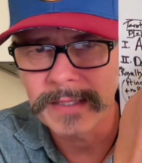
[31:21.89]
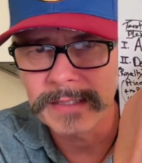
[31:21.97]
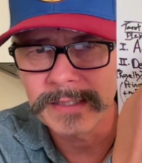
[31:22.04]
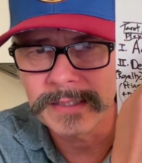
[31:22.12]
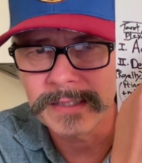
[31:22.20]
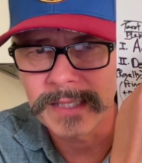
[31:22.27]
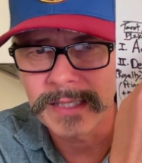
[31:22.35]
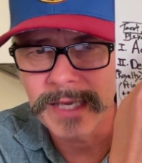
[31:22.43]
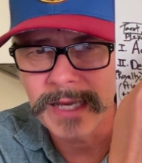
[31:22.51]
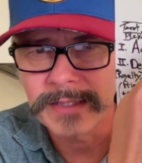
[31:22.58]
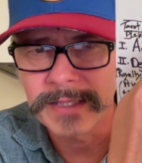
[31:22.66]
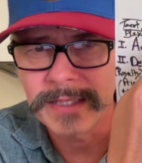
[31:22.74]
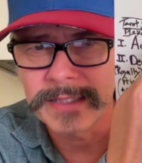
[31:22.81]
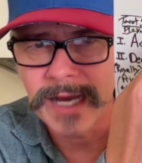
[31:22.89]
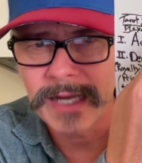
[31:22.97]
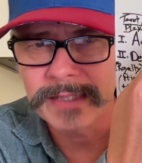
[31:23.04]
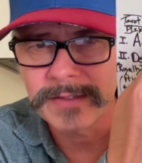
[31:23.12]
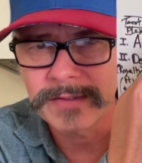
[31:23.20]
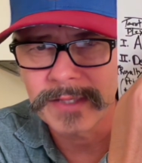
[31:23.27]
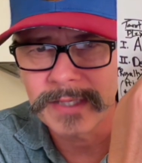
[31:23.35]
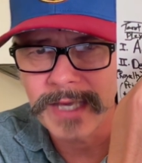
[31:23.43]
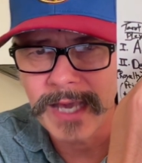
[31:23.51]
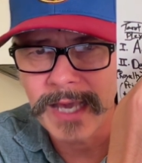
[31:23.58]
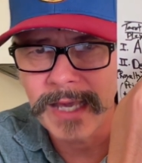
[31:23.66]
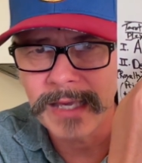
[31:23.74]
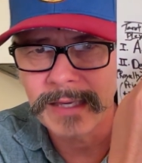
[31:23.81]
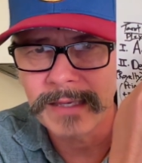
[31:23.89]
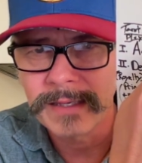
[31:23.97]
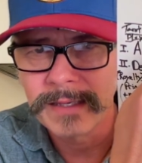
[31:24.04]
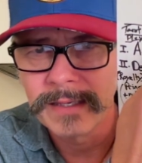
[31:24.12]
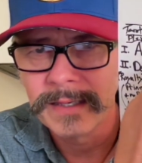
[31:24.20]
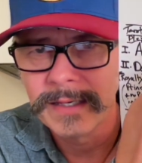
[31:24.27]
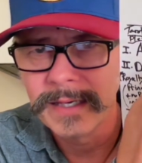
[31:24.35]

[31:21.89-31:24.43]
This is the yang. The dots are the yang,